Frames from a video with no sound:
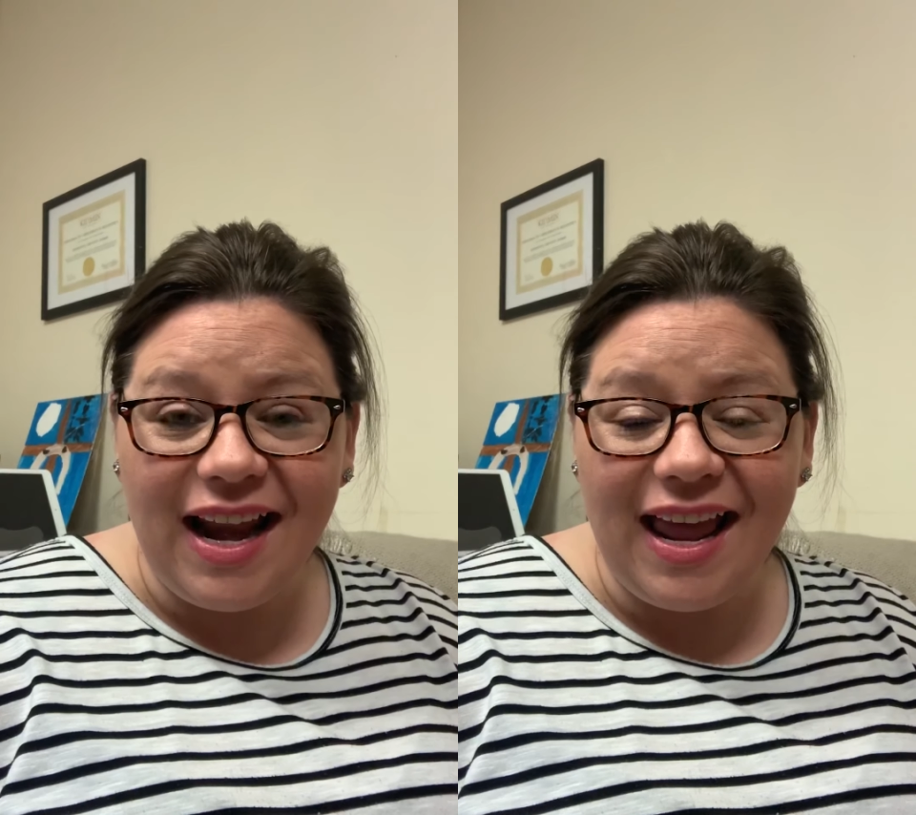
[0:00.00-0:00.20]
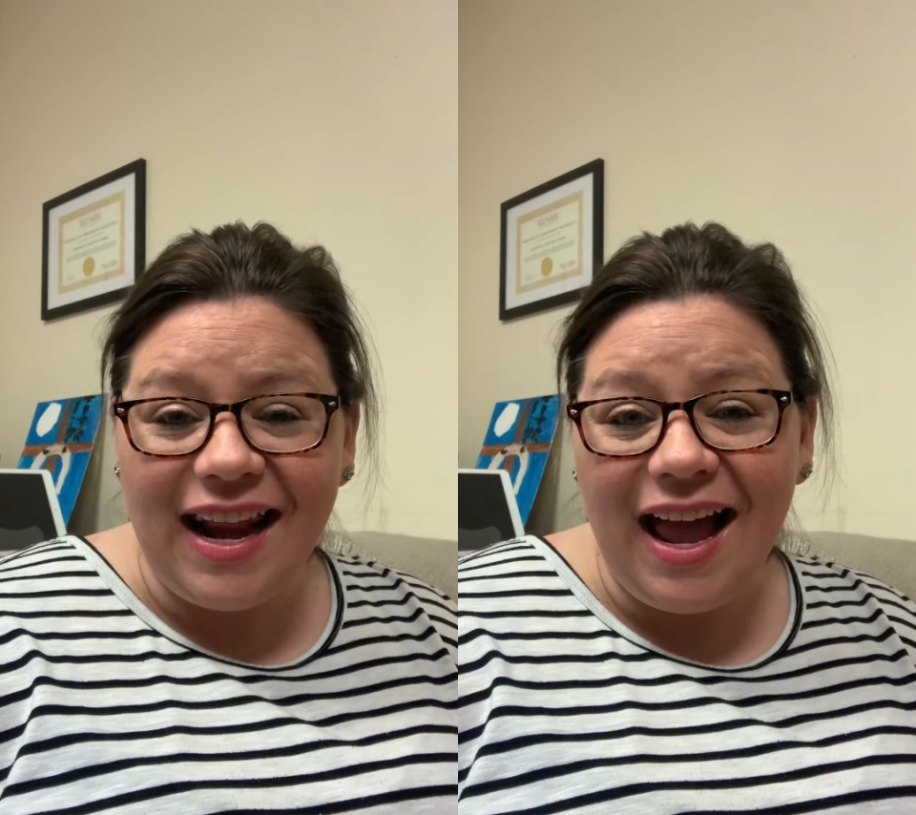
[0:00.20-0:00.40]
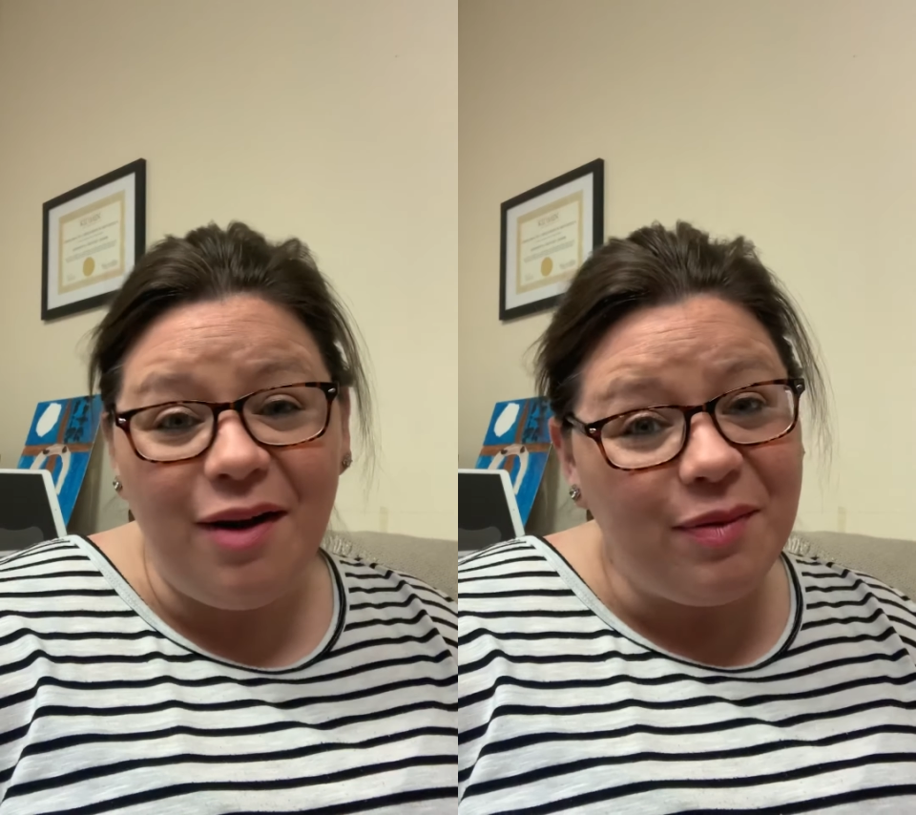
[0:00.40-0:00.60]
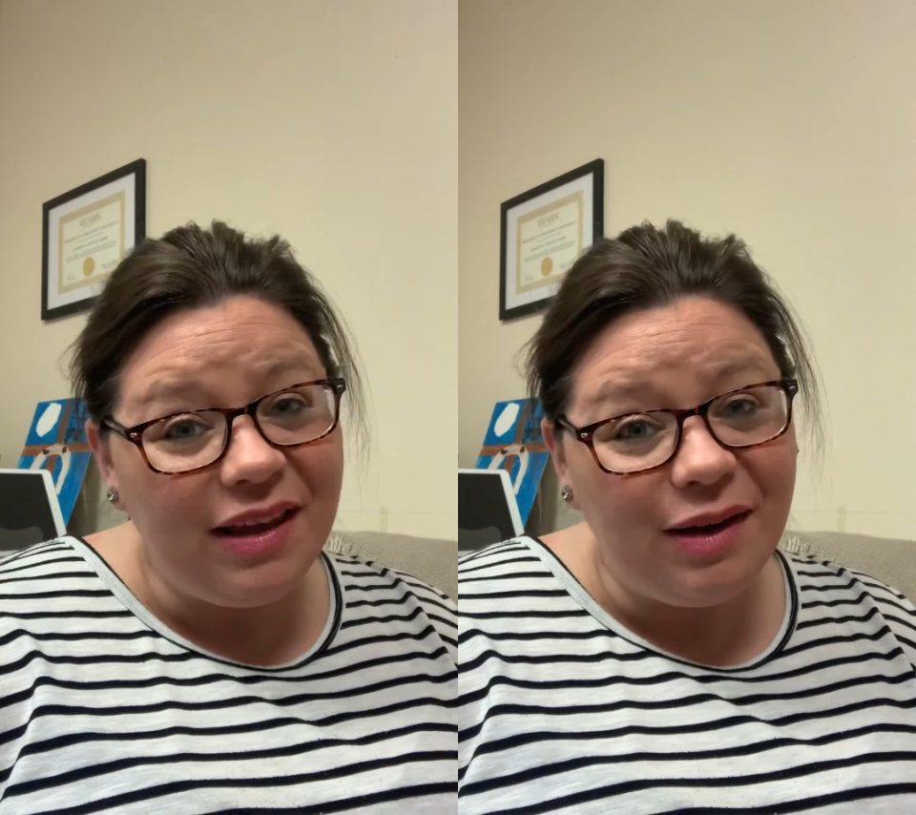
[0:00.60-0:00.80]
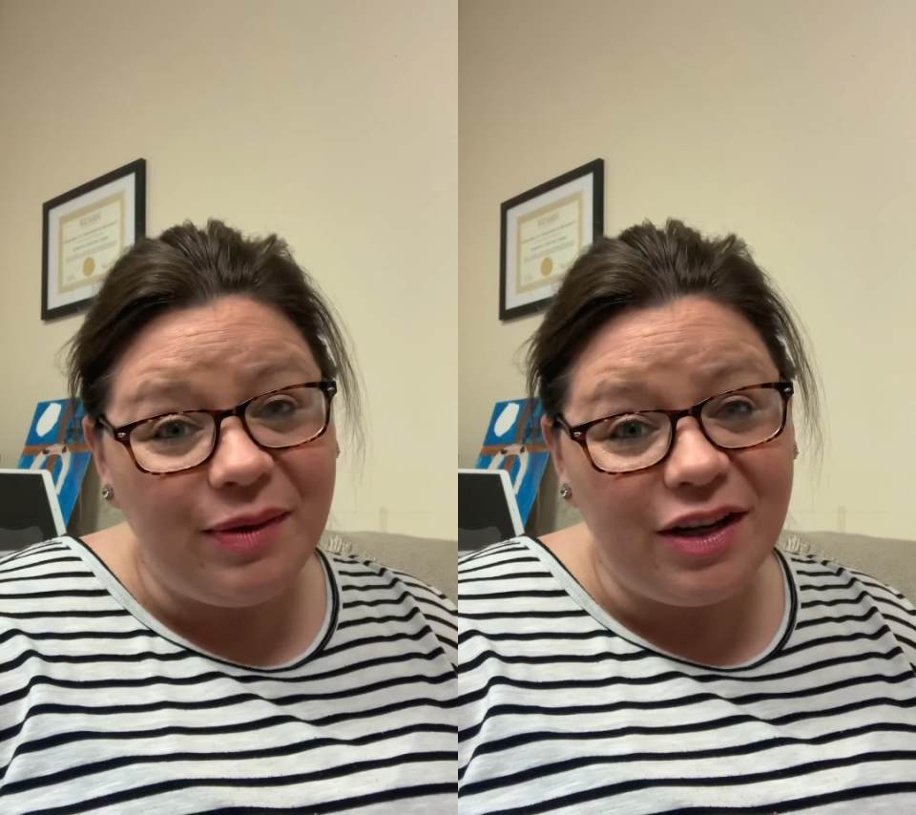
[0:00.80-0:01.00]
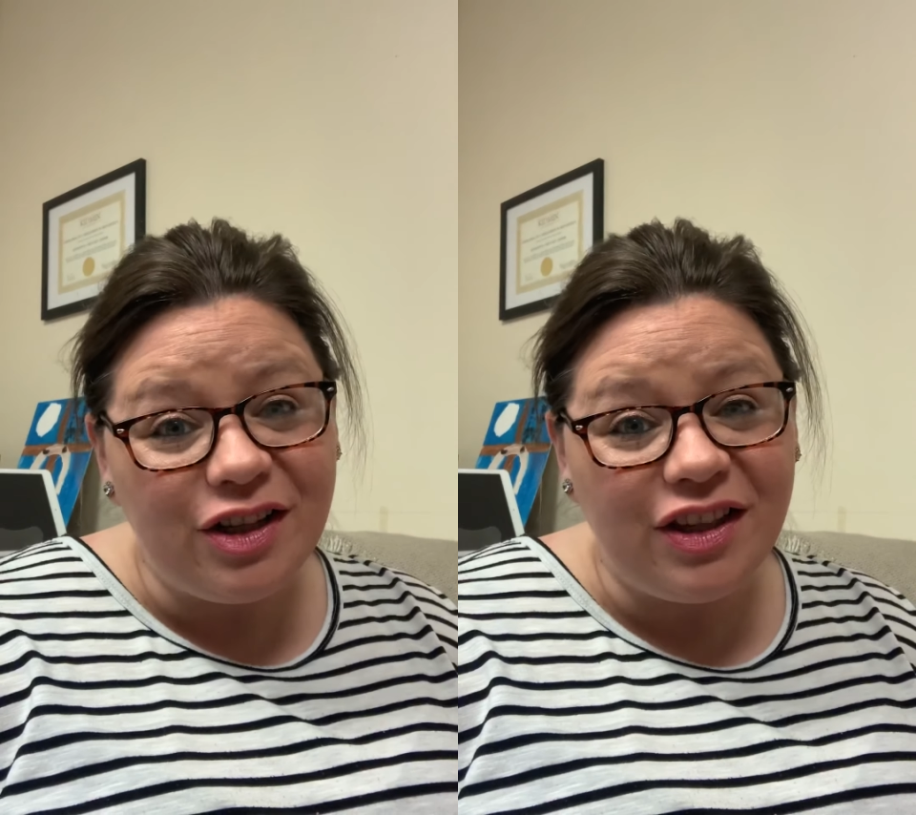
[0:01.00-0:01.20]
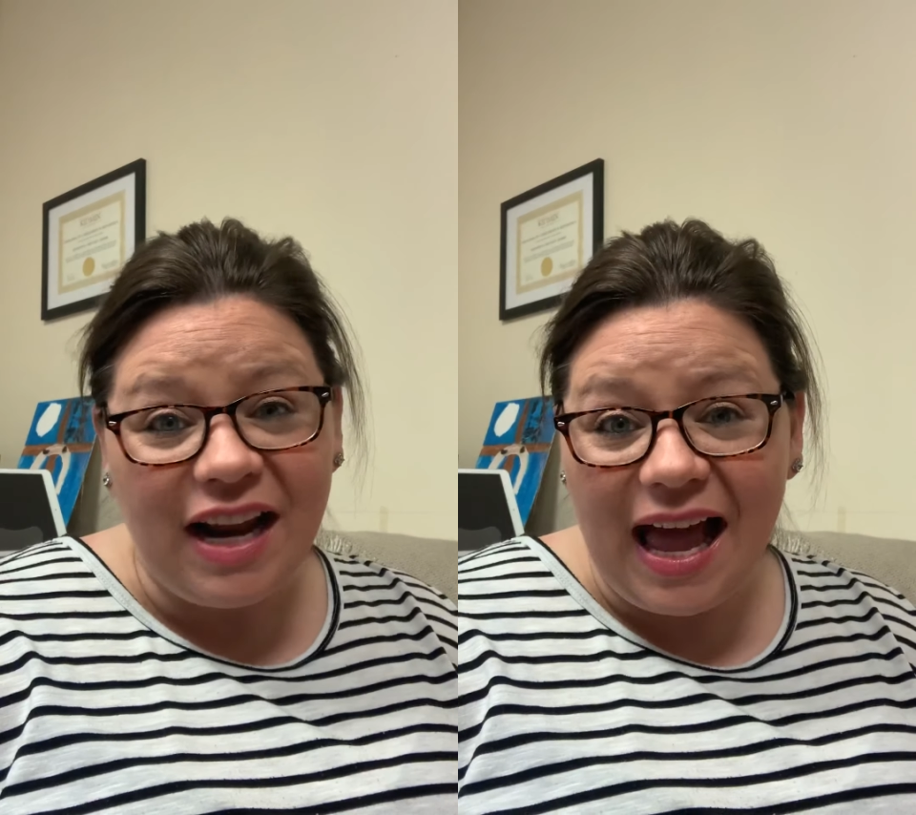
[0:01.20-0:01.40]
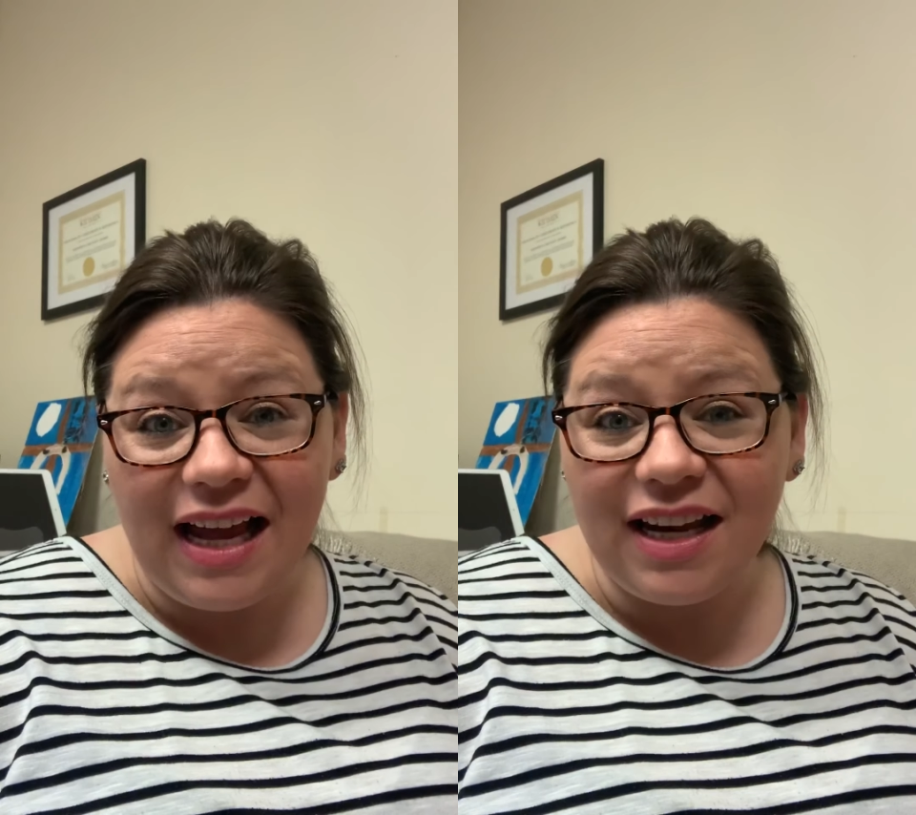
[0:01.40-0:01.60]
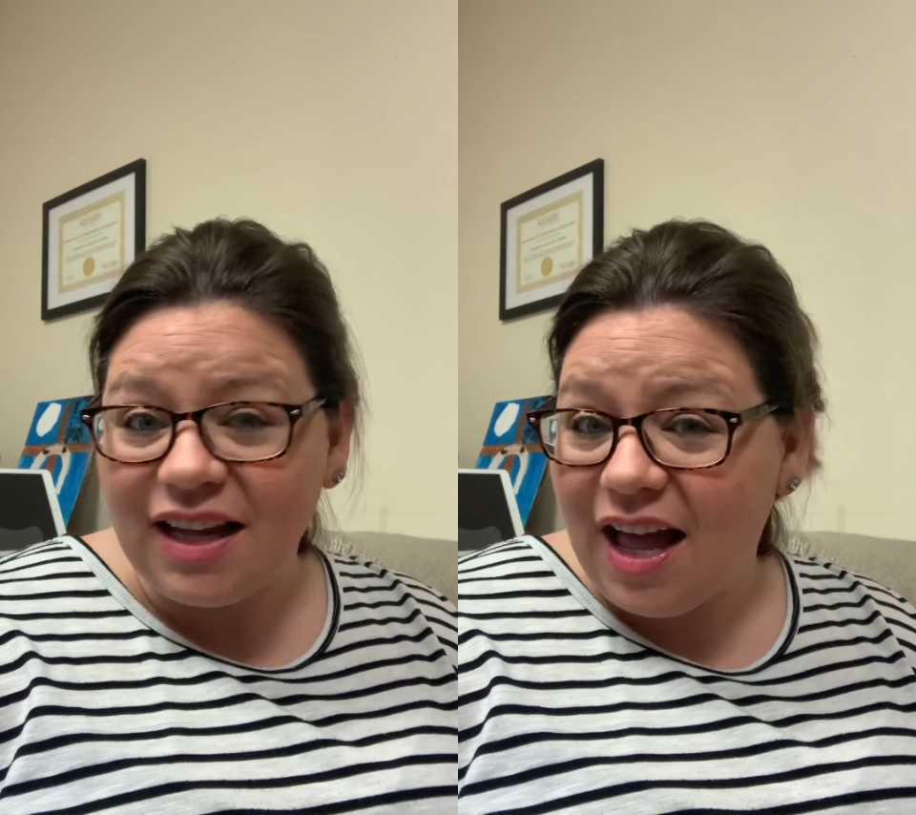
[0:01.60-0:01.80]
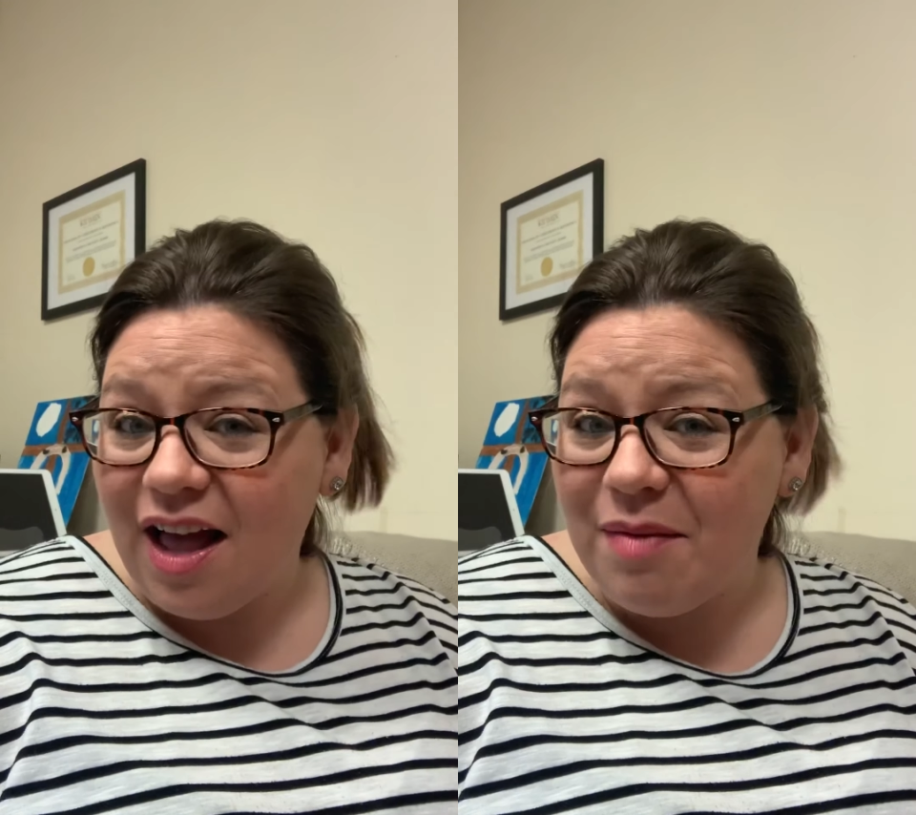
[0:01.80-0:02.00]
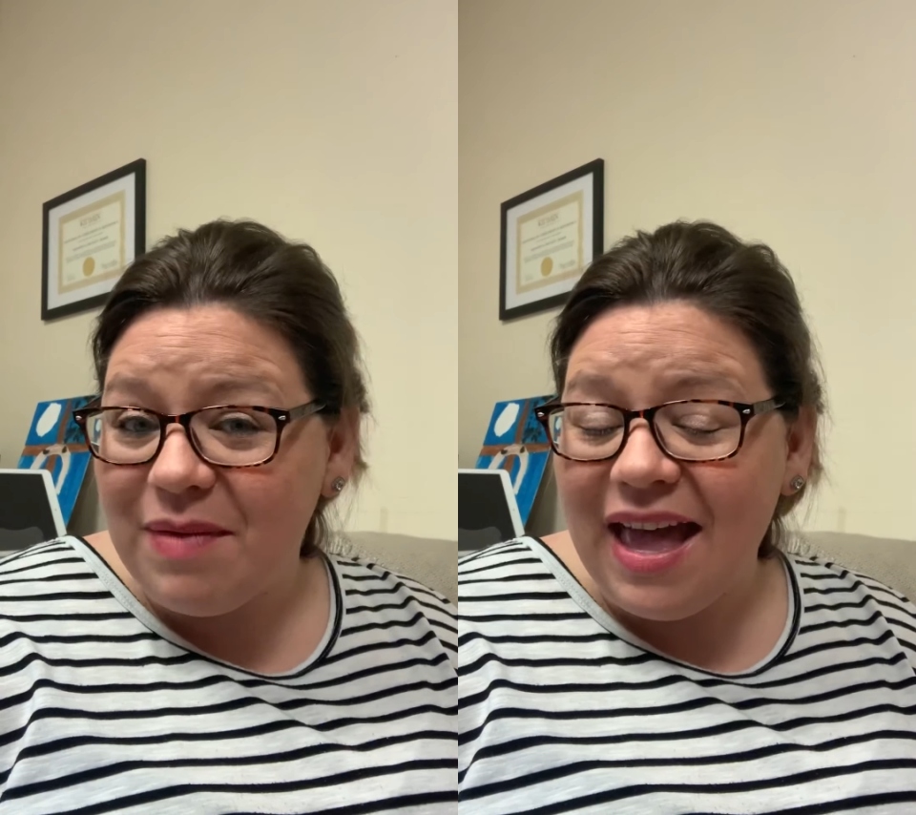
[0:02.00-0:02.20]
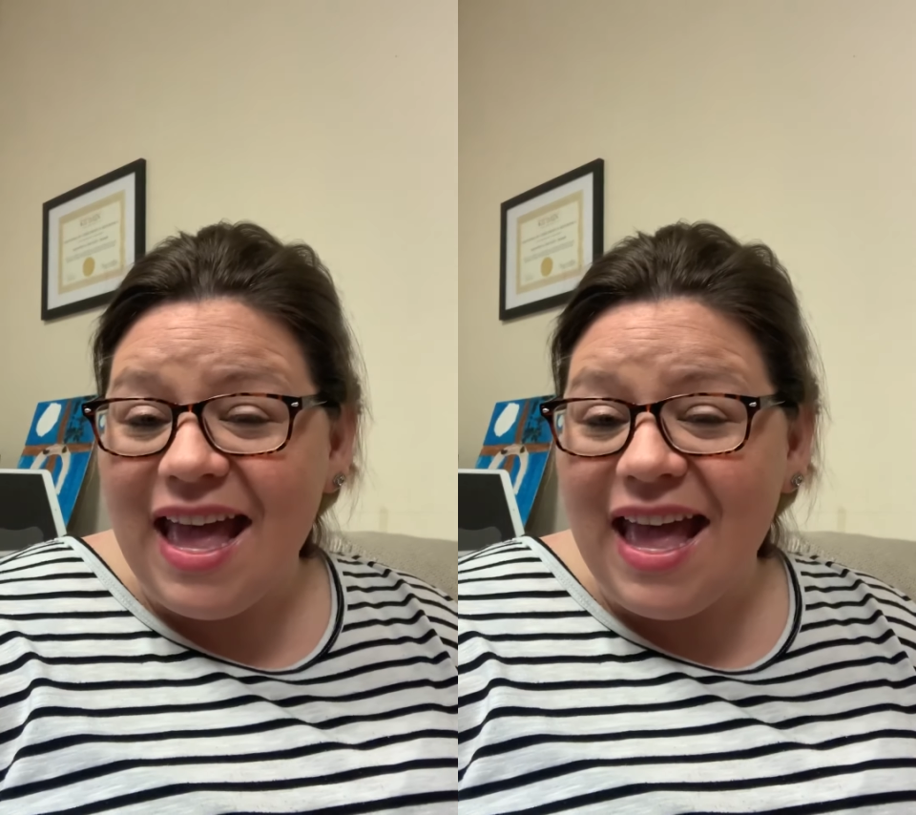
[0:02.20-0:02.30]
and I really wish that I could come